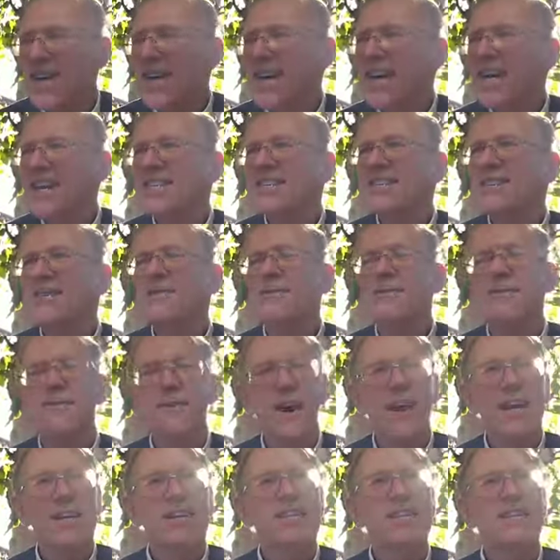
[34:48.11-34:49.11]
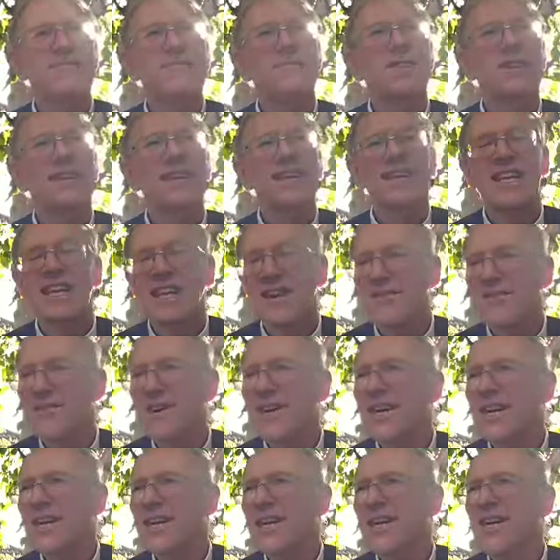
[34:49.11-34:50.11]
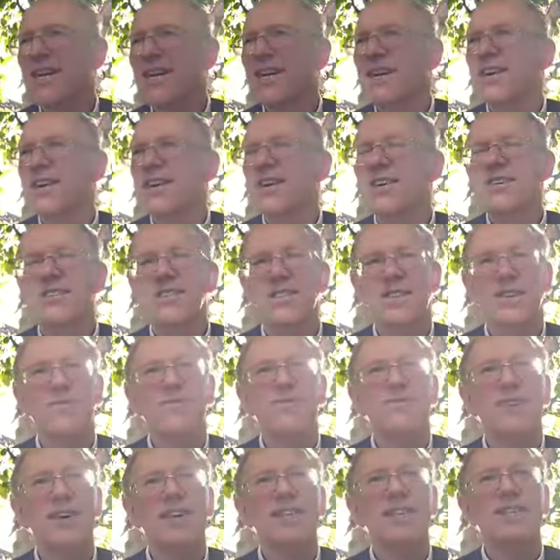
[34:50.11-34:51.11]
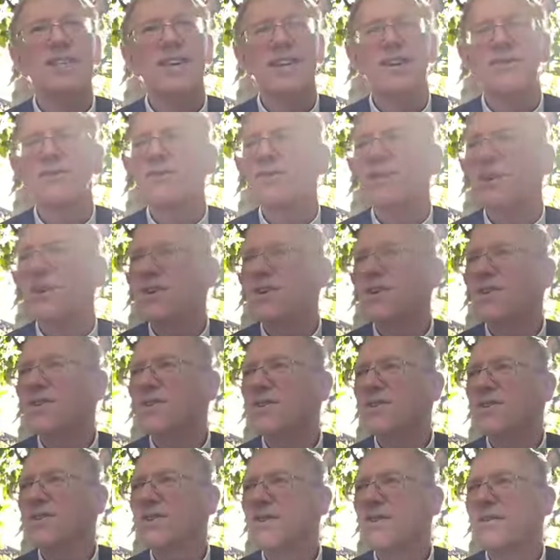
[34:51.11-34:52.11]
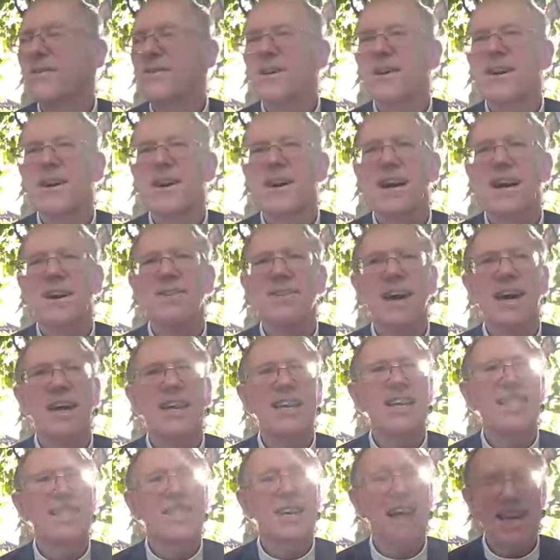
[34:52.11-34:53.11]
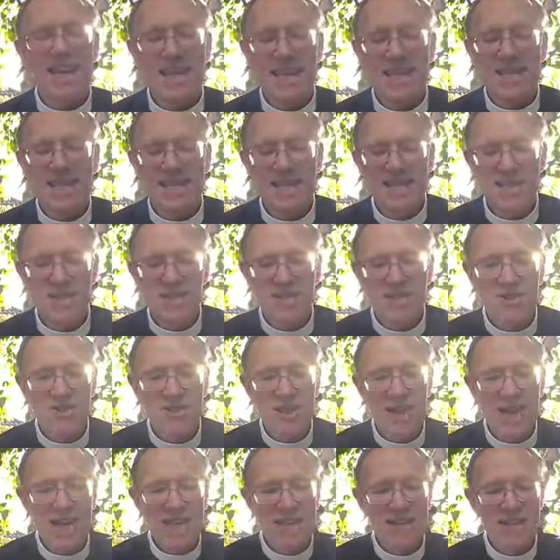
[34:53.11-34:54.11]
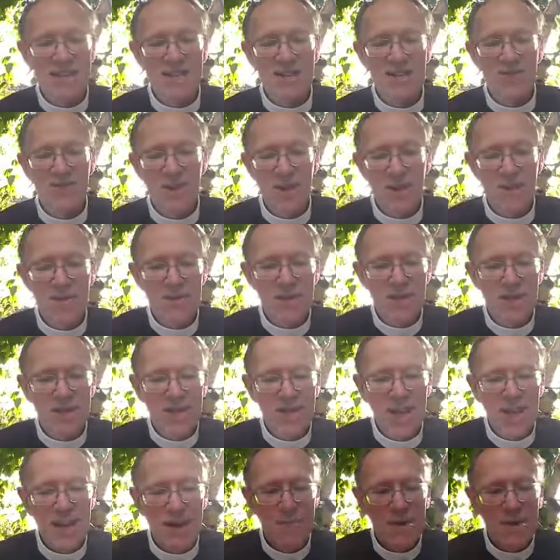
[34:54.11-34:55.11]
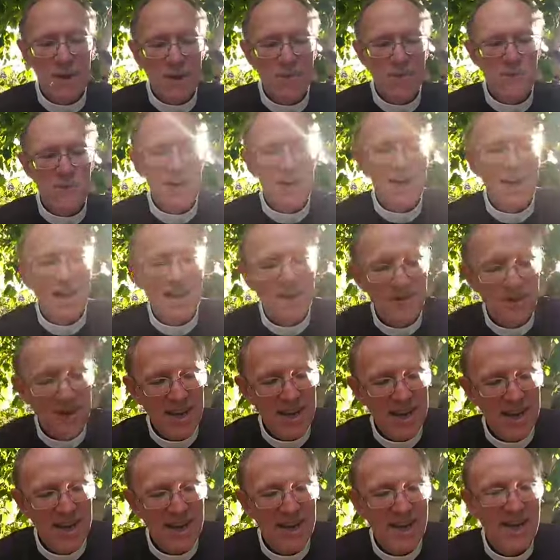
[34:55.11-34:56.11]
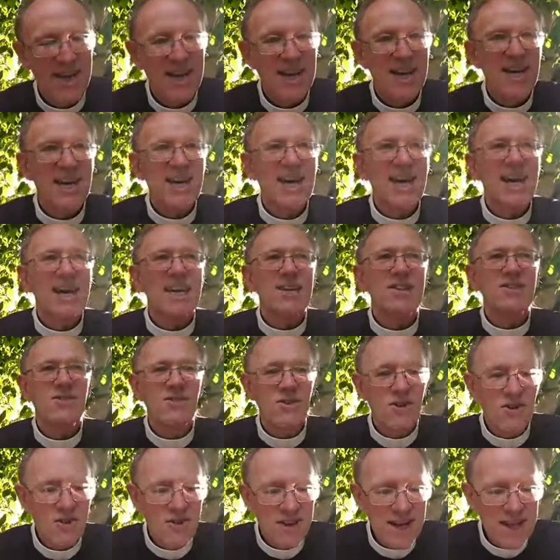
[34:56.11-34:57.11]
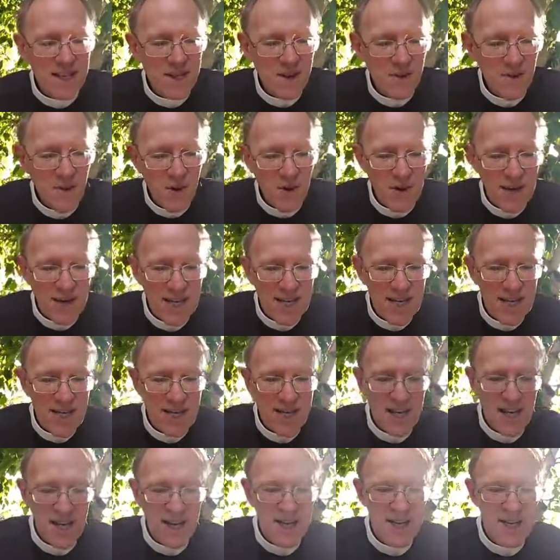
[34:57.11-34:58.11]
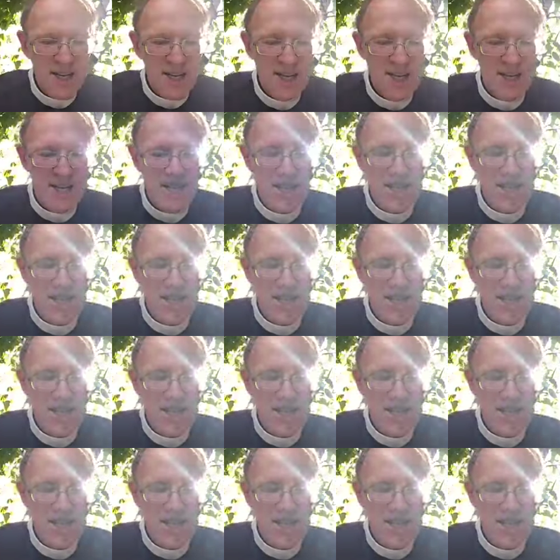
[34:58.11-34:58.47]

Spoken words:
He's effectively living as if there's no God. And that is the trouble today. People living, ignoring the warning signs.